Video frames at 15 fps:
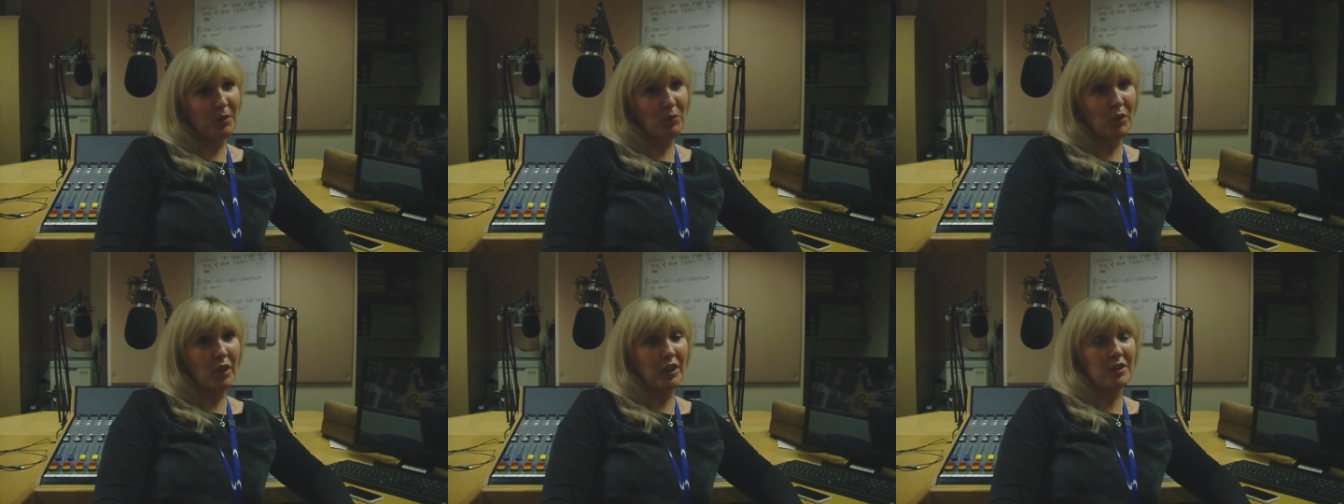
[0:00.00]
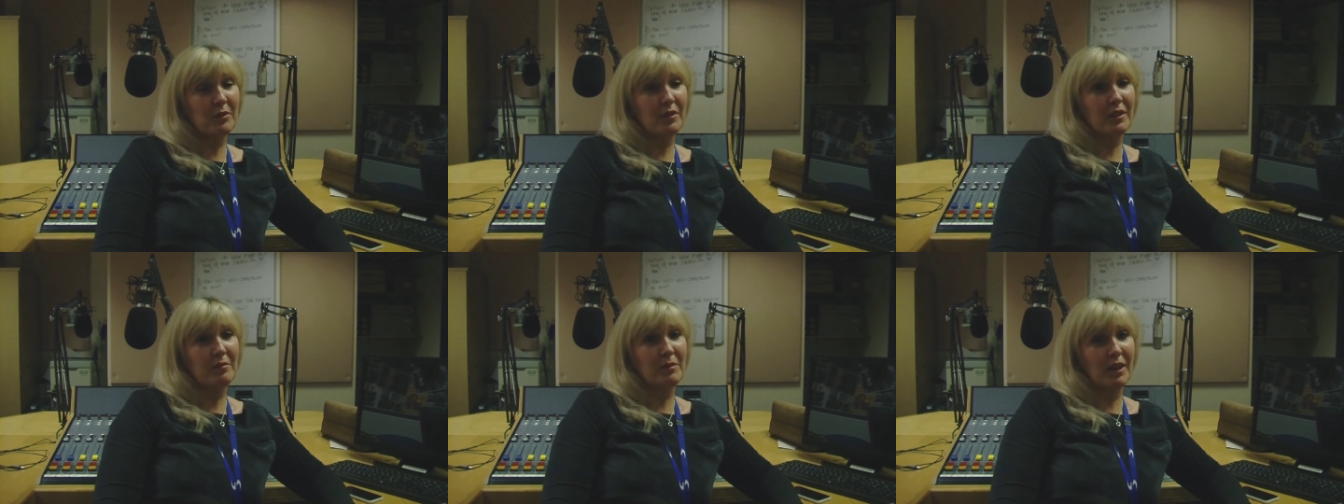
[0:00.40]
and worked
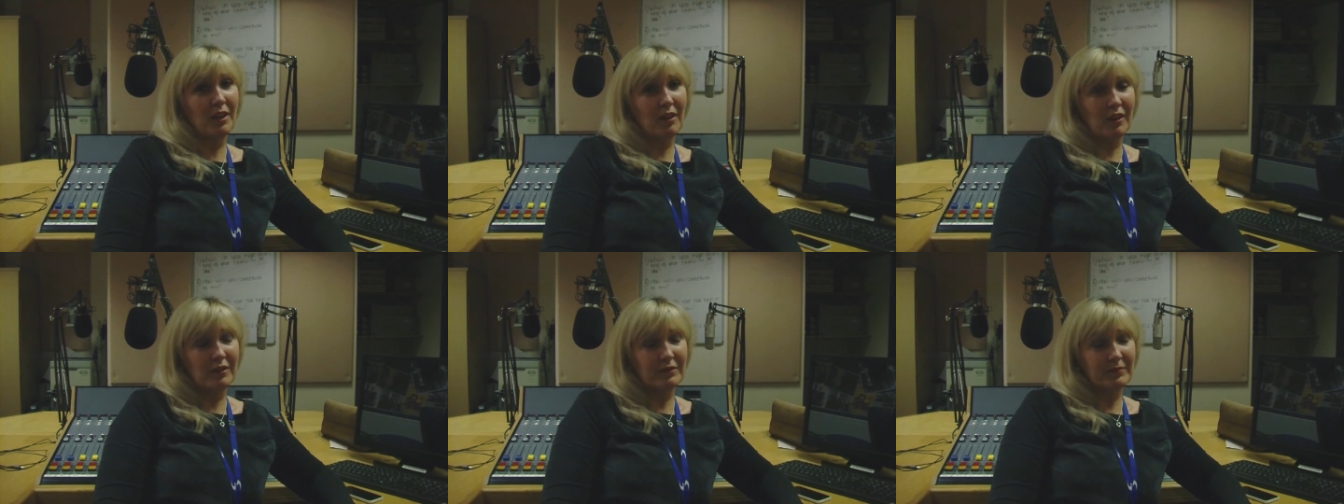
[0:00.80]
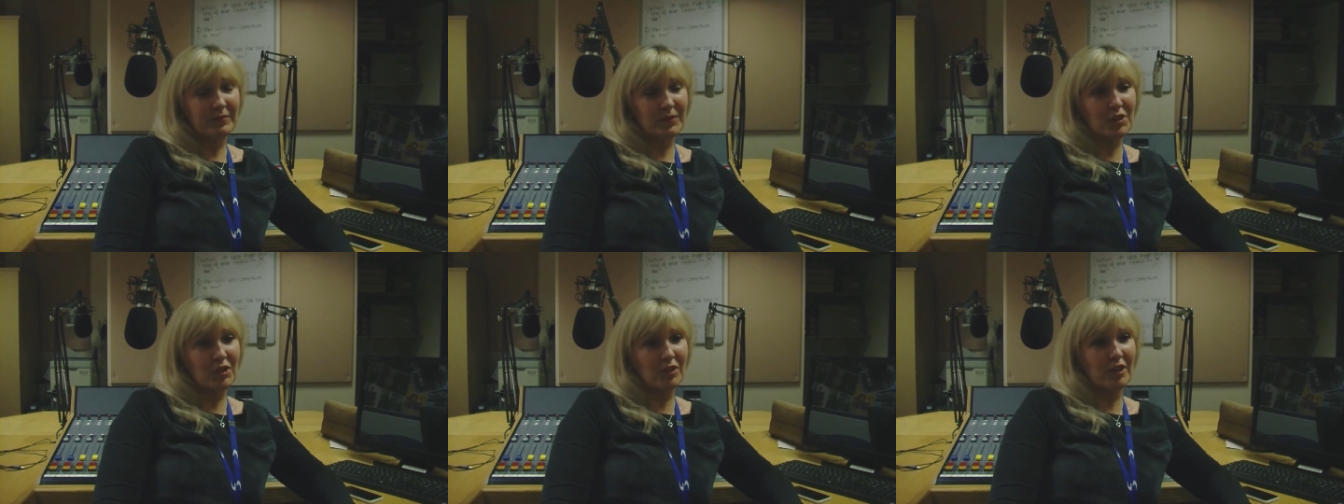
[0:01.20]
with them a lot
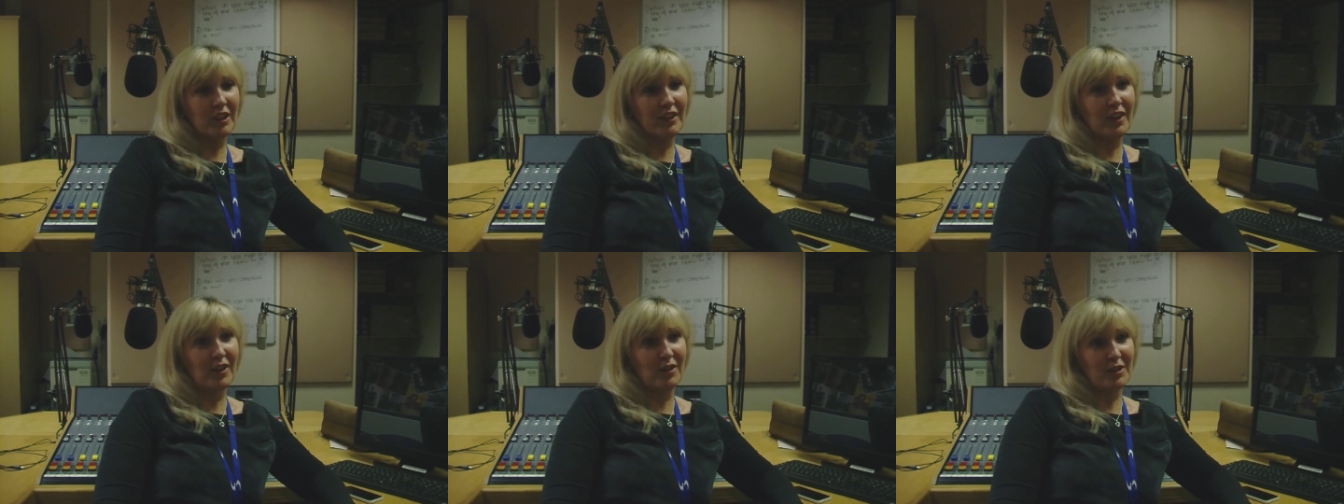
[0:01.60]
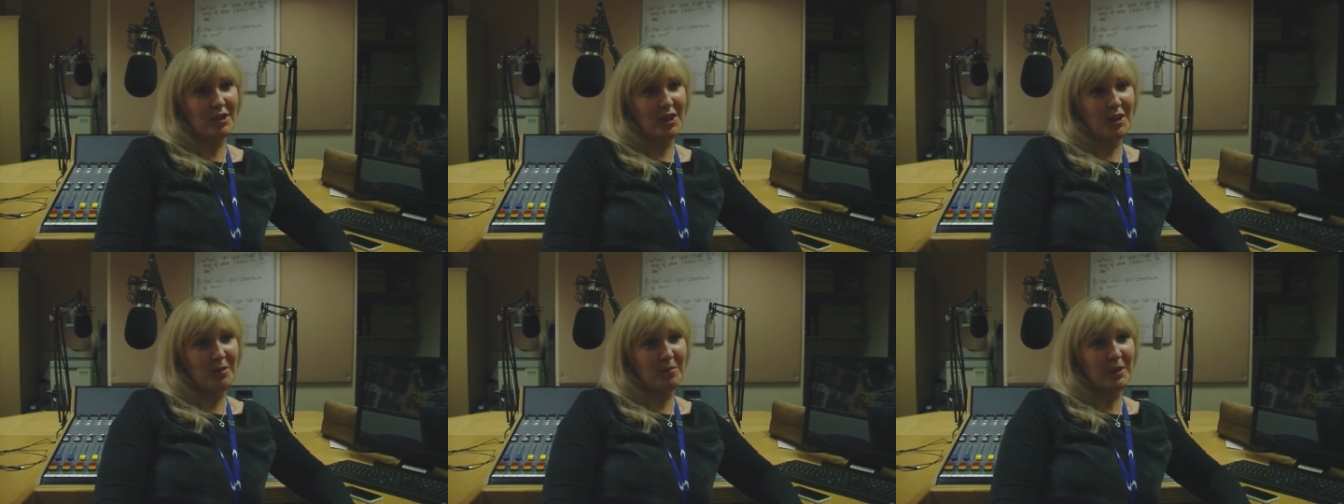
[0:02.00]
during that
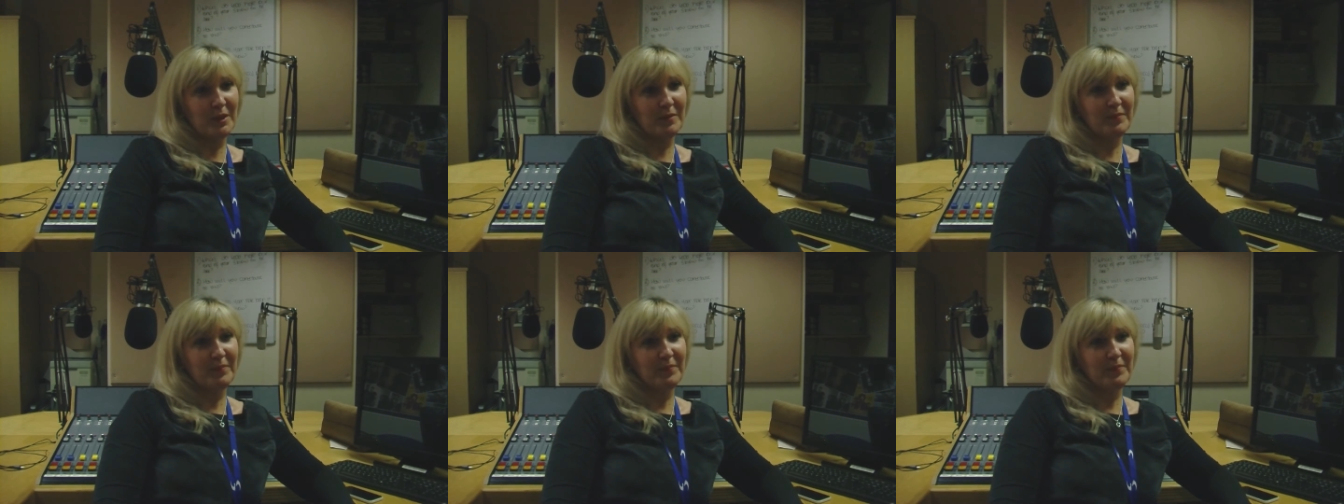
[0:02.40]
October.